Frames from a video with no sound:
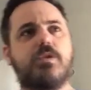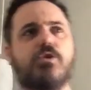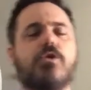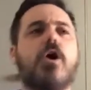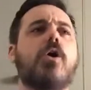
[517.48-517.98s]

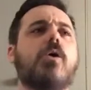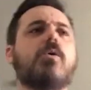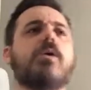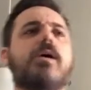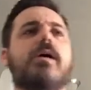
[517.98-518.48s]
you
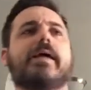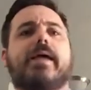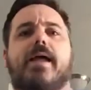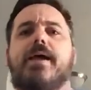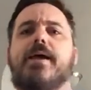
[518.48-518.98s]
go,
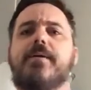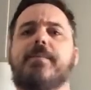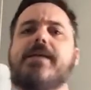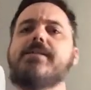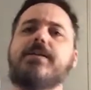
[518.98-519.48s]
and
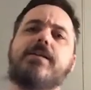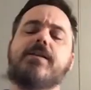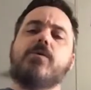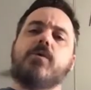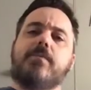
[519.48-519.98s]
basically
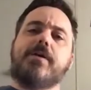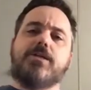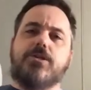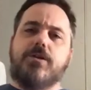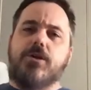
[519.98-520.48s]
they wanna make
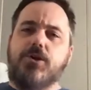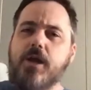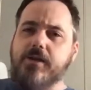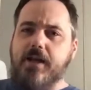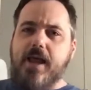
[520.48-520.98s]
sure that you're
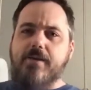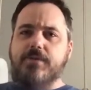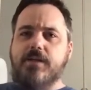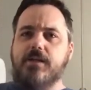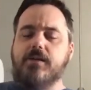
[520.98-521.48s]
not gonna have
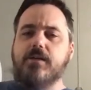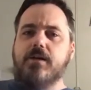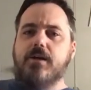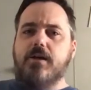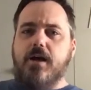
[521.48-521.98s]
any
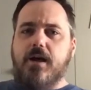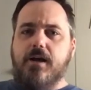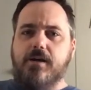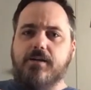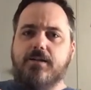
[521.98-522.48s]

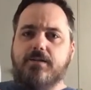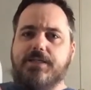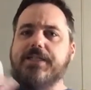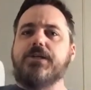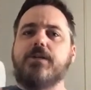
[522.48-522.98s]

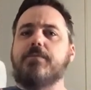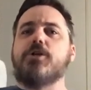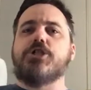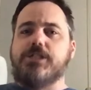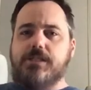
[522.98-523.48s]
dental
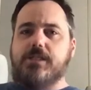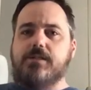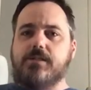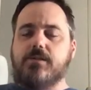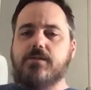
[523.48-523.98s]

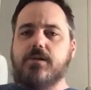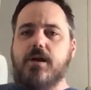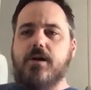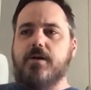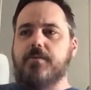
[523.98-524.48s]
emergencies
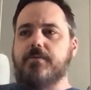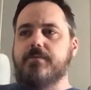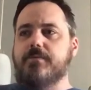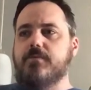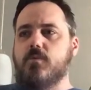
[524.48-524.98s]

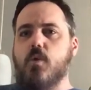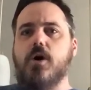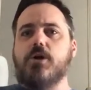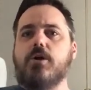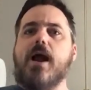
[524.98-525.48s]

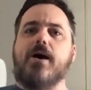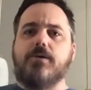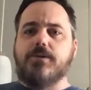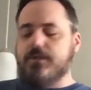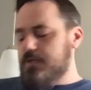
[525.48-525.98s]
while you're
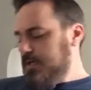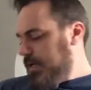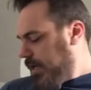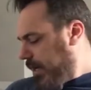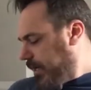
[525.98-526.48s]

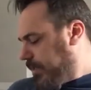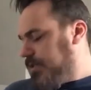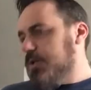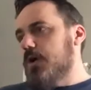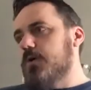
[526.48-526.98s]
out.
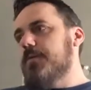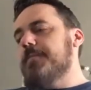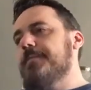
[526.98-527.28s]
So